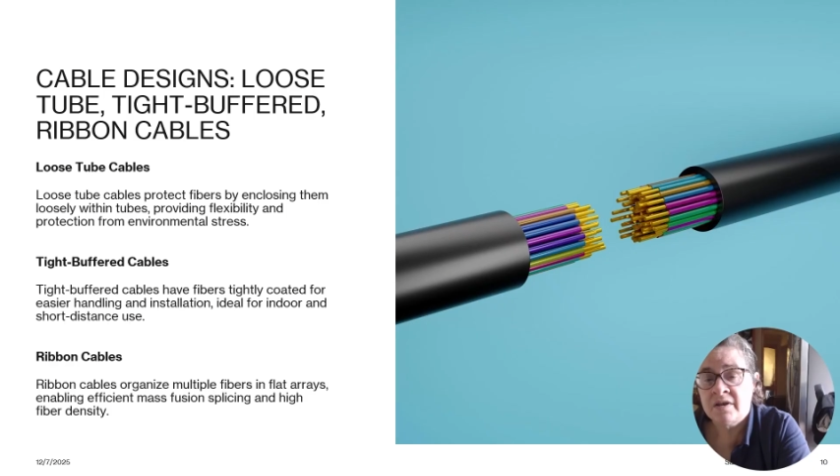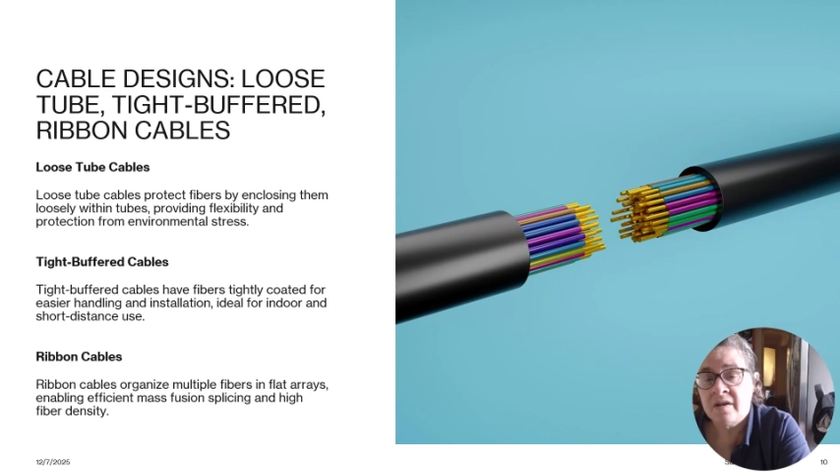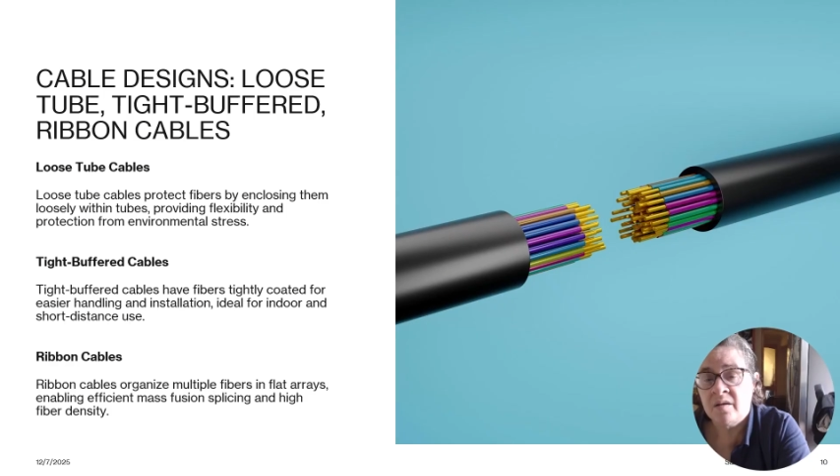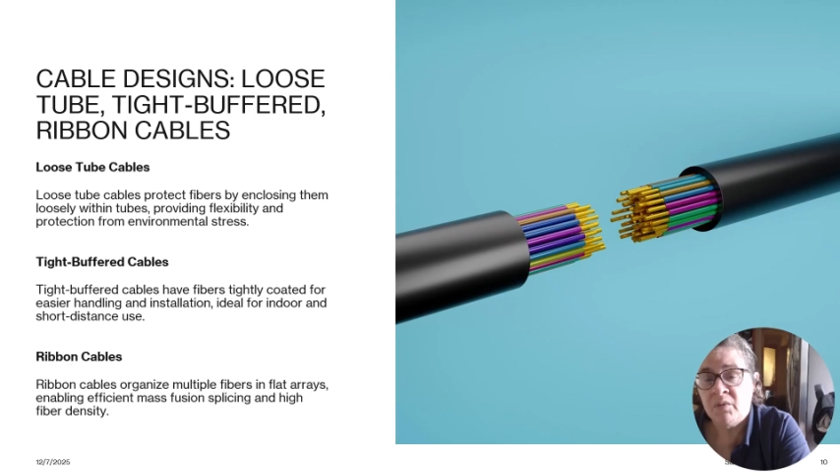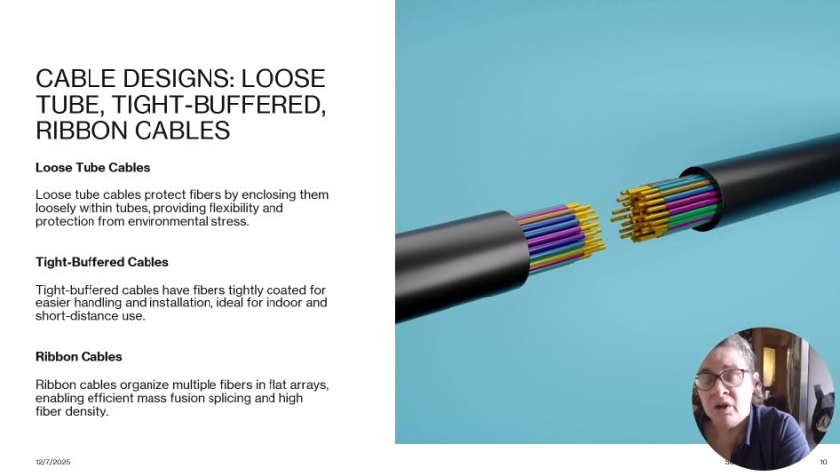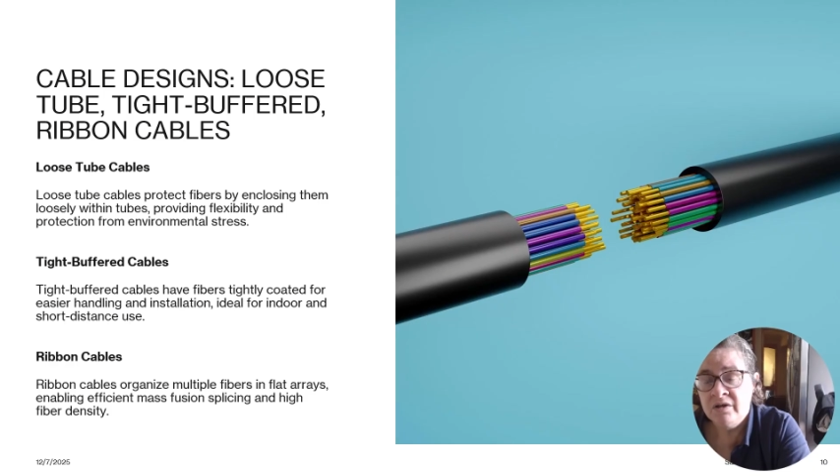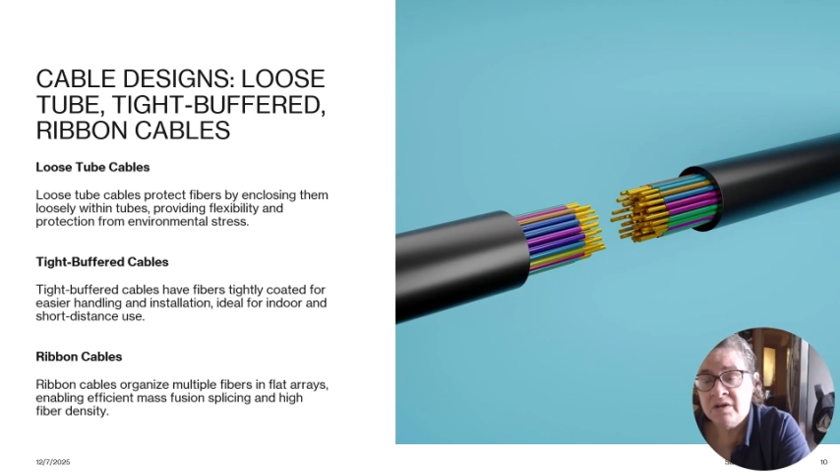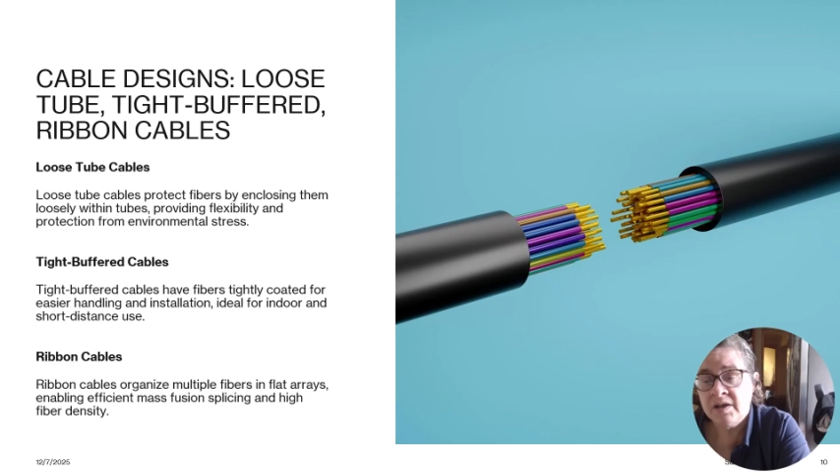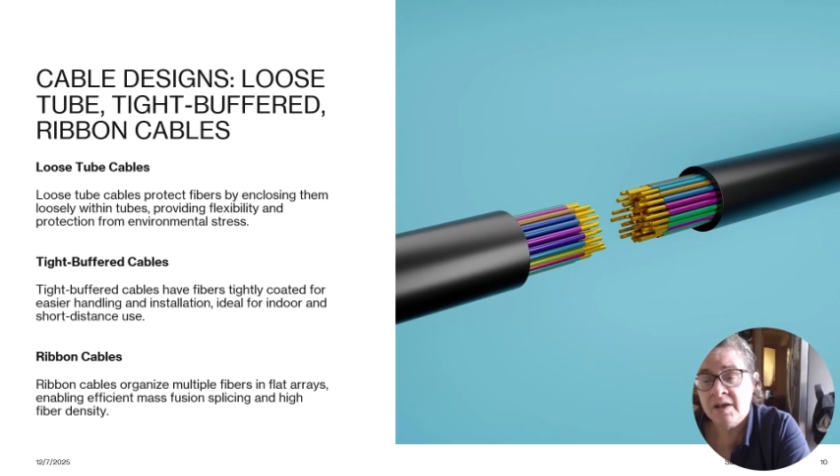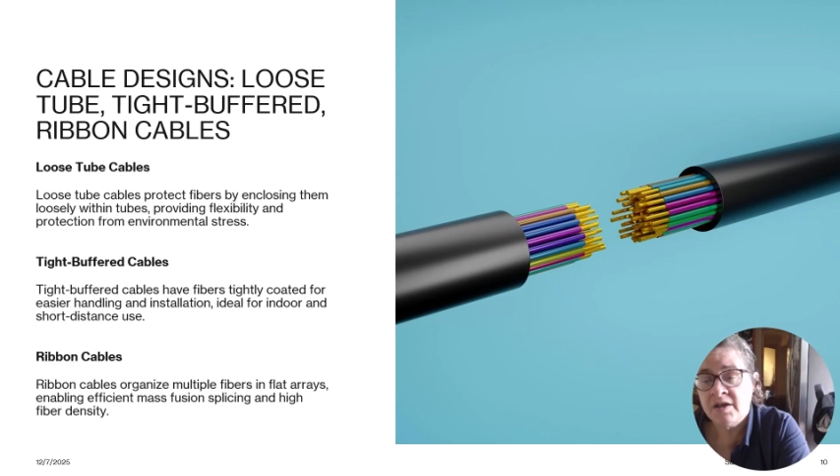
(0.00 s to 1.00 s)
them
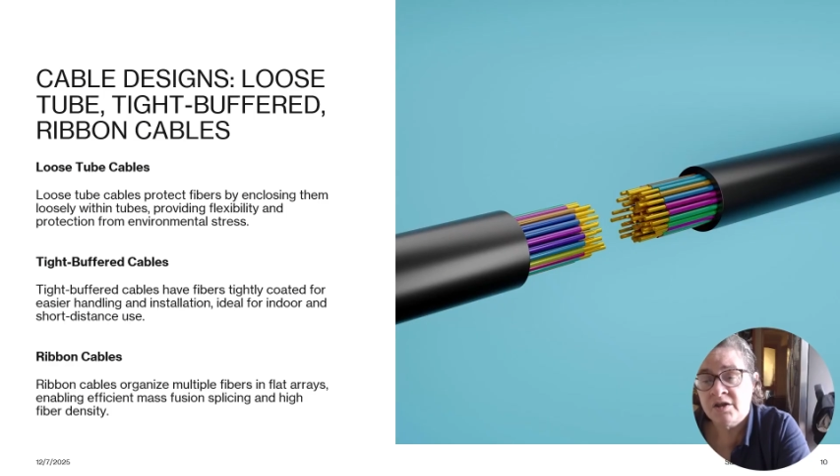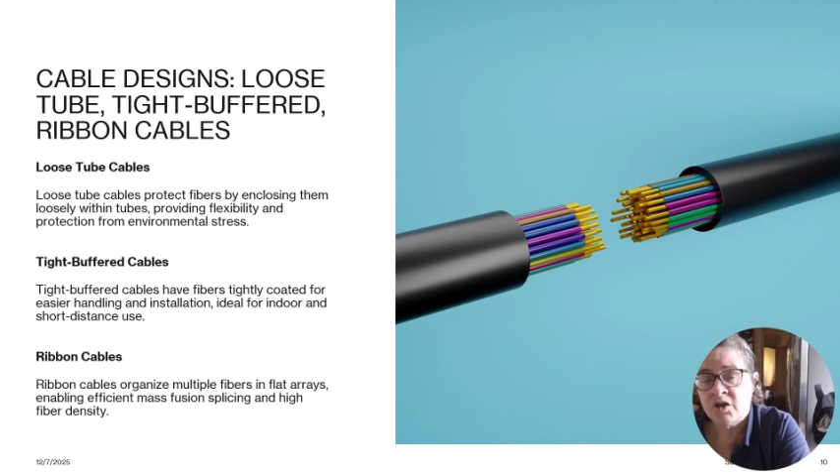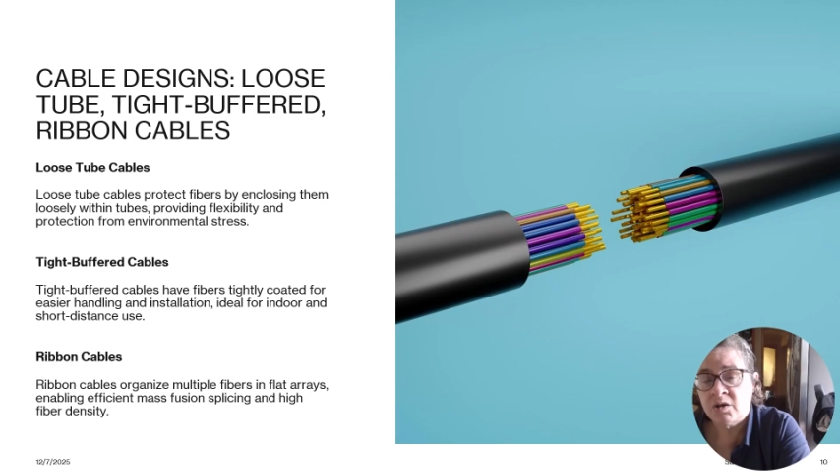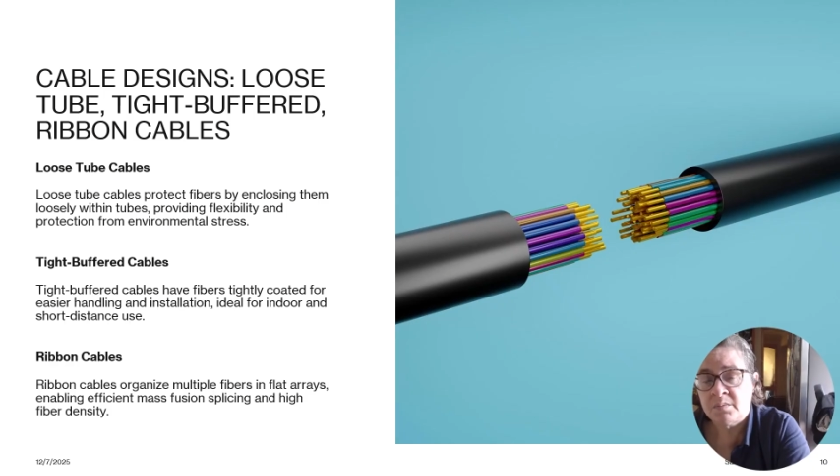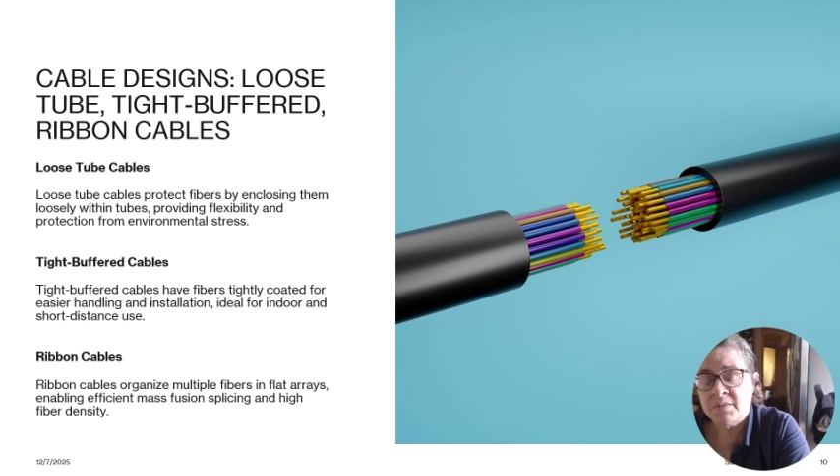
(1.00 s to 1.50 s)
loosely in tubes.